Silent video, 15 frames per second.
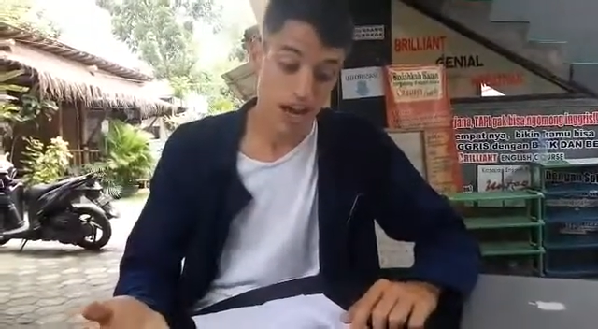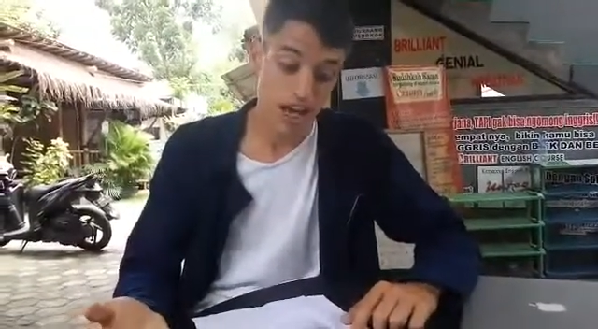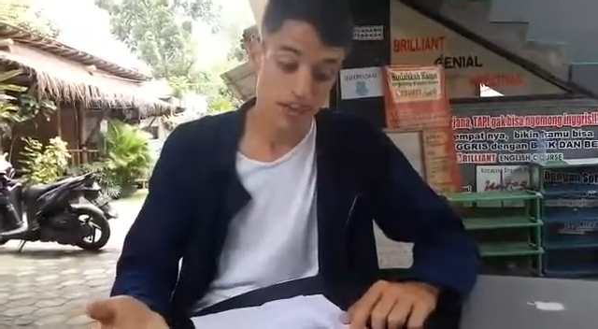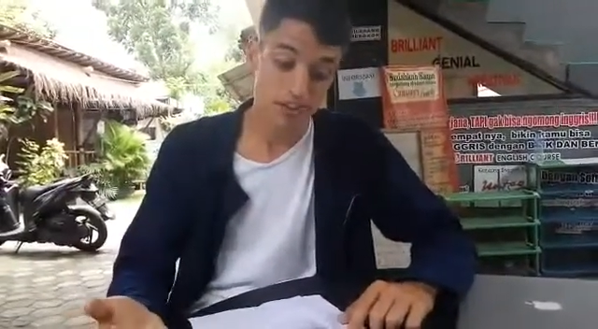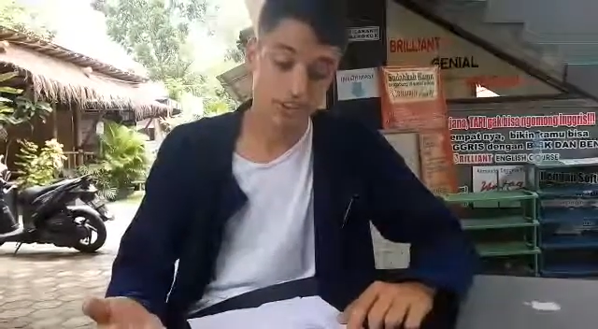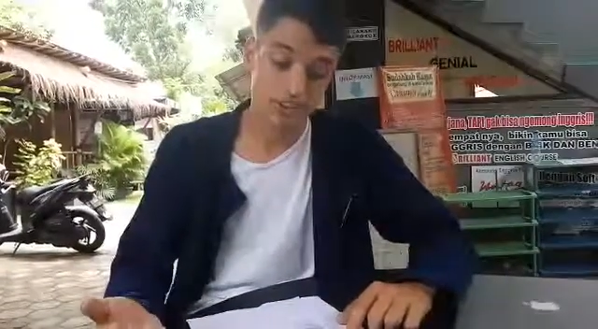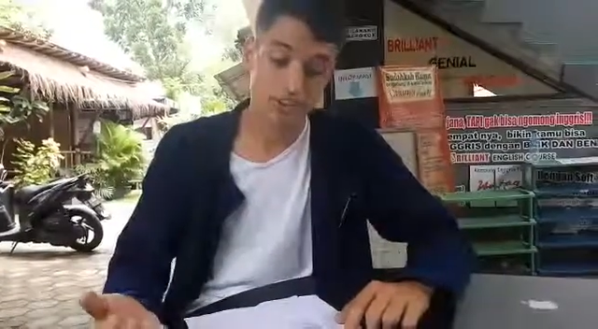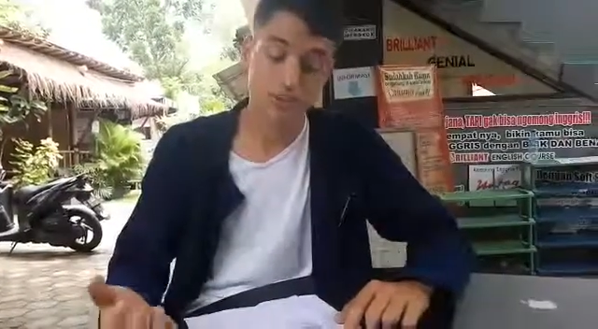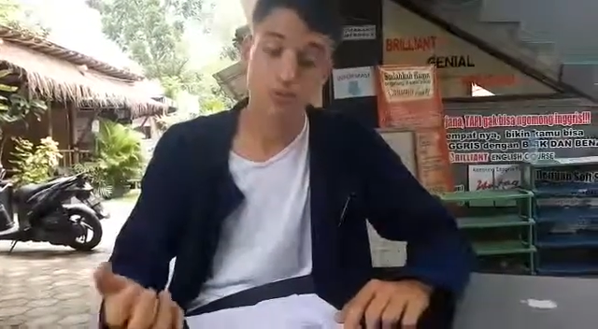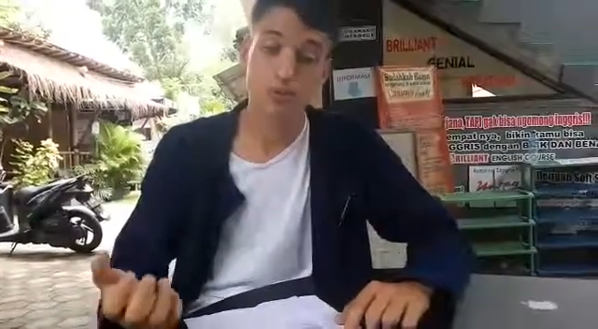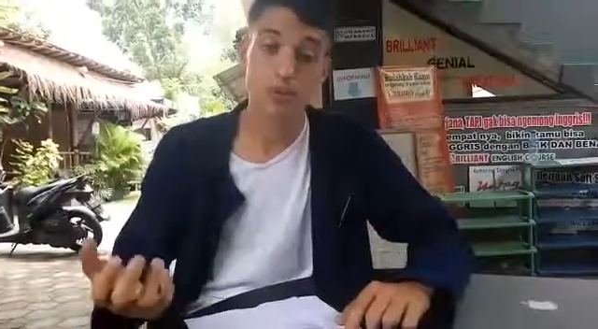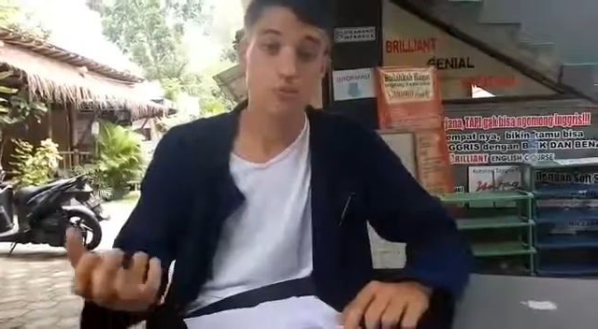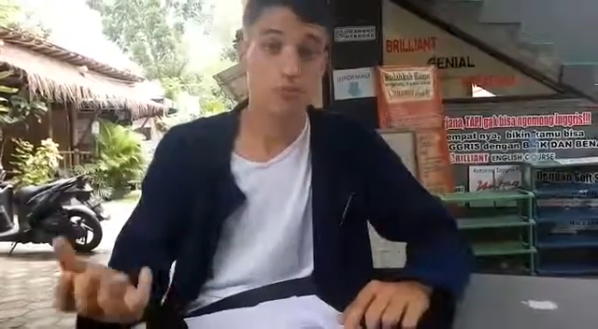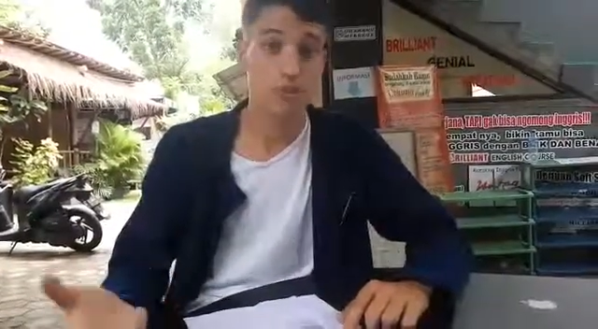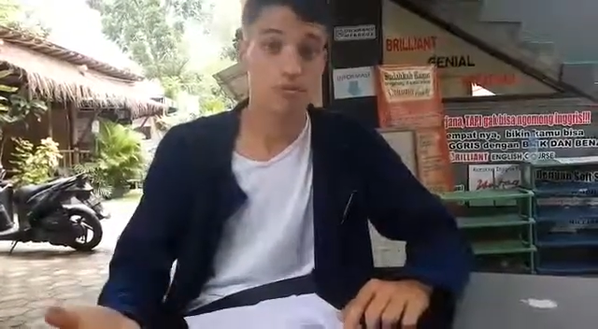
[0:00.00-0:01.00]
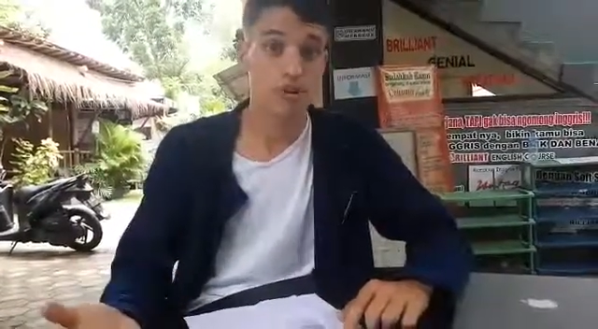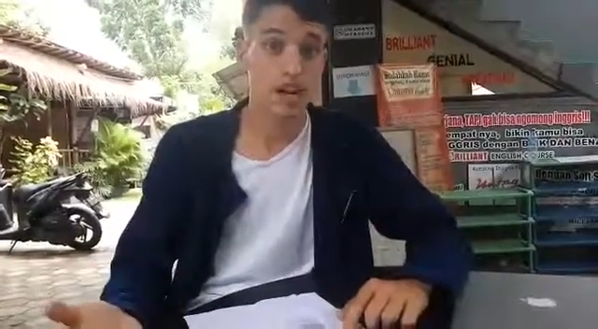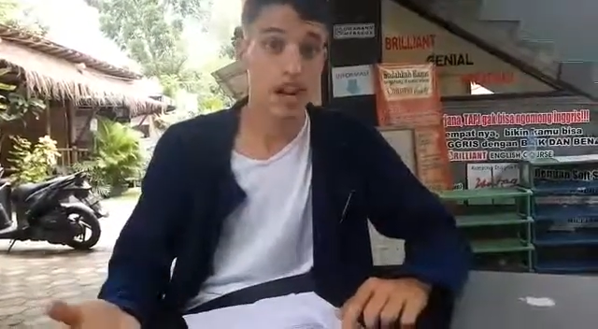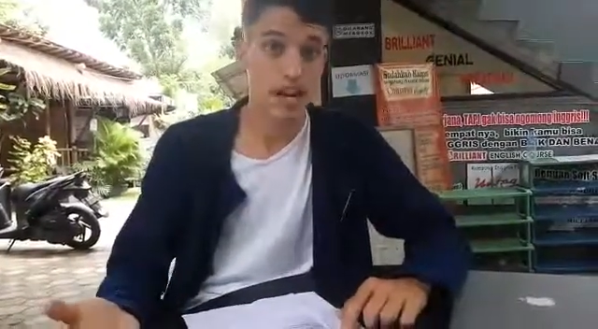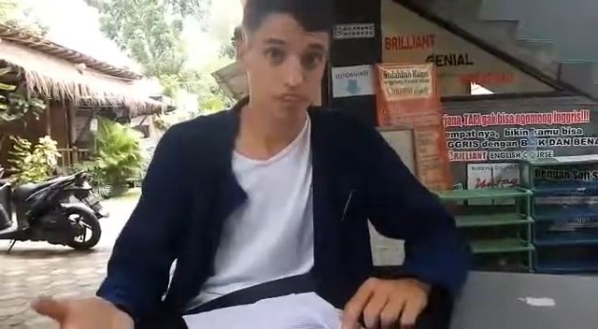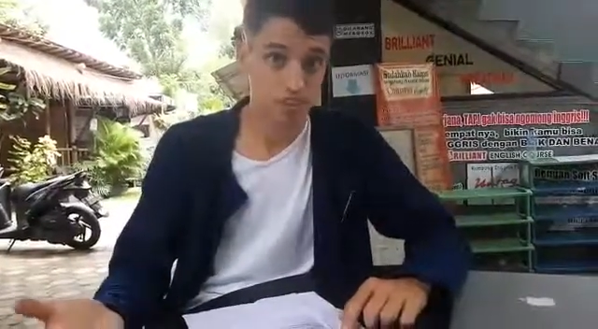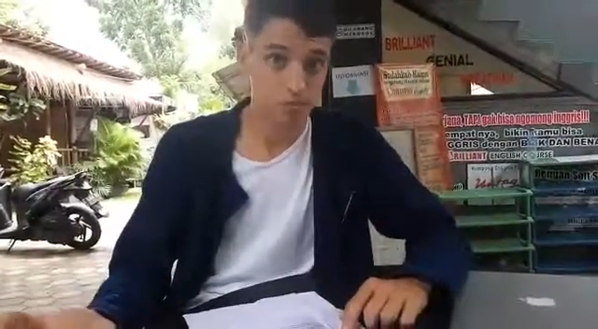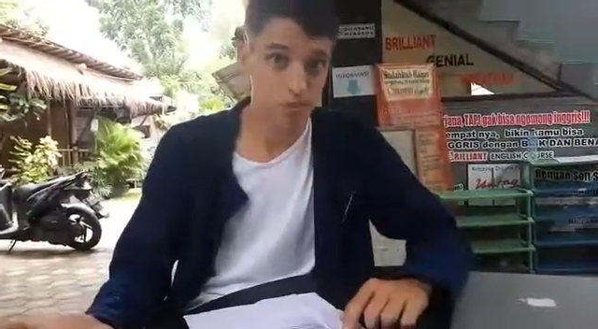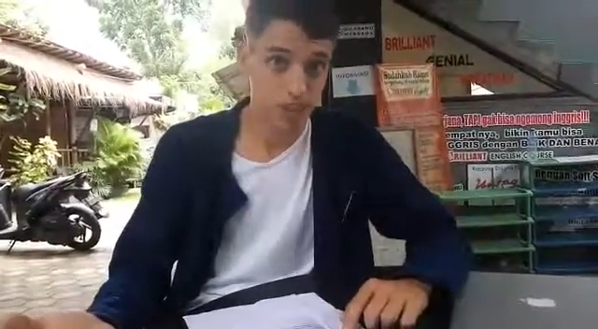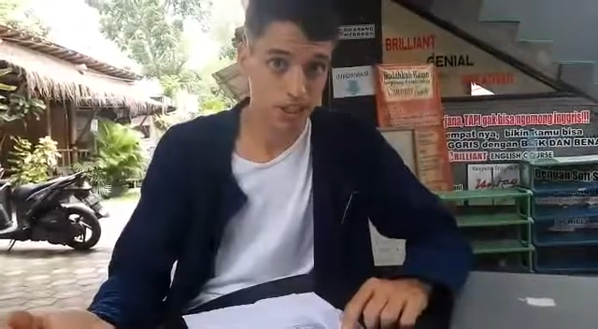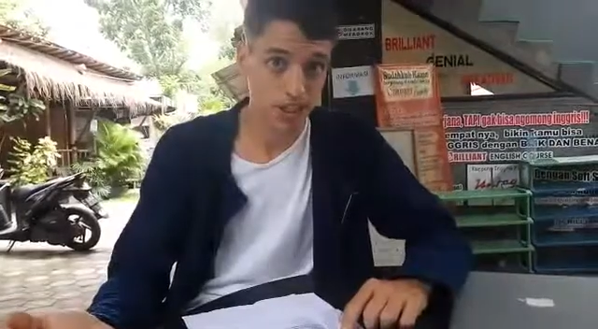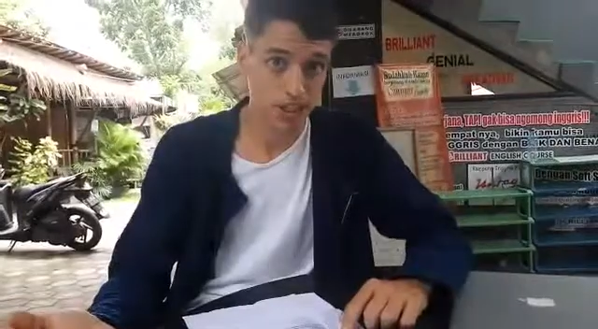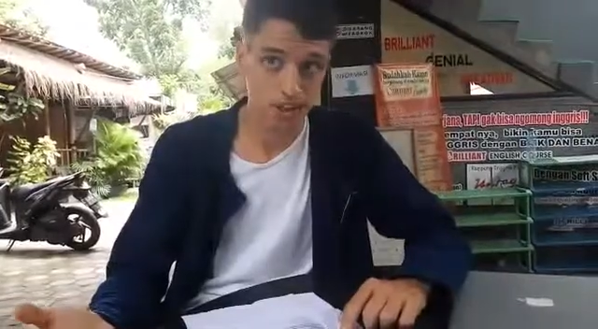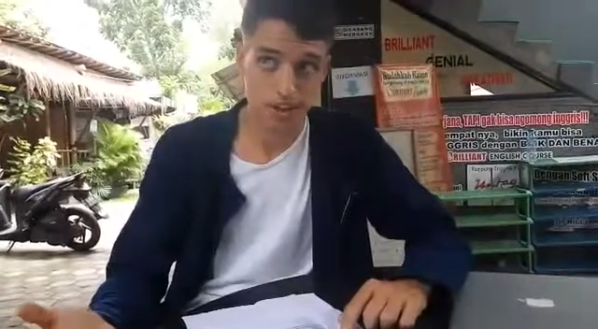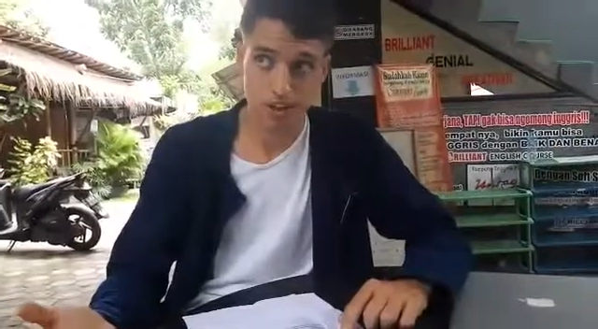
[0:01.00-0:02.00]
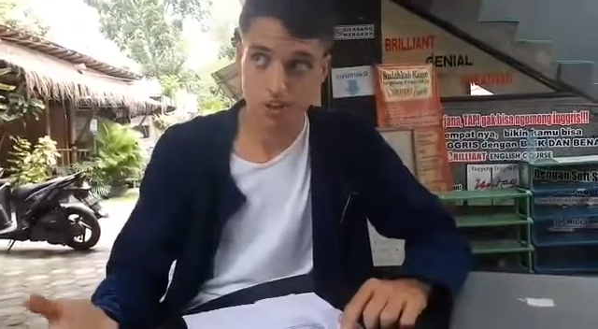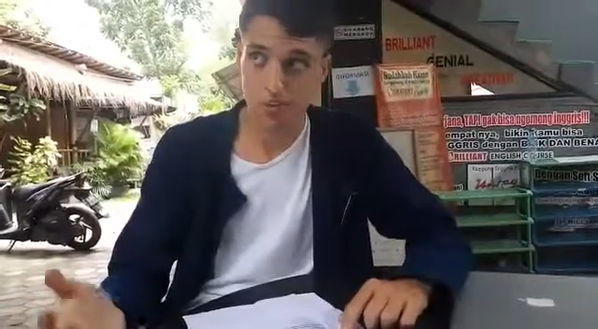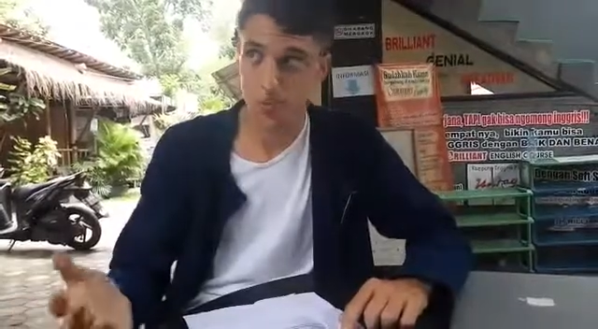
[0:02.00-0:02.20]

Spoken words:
and you tend to feel more relaxed being here.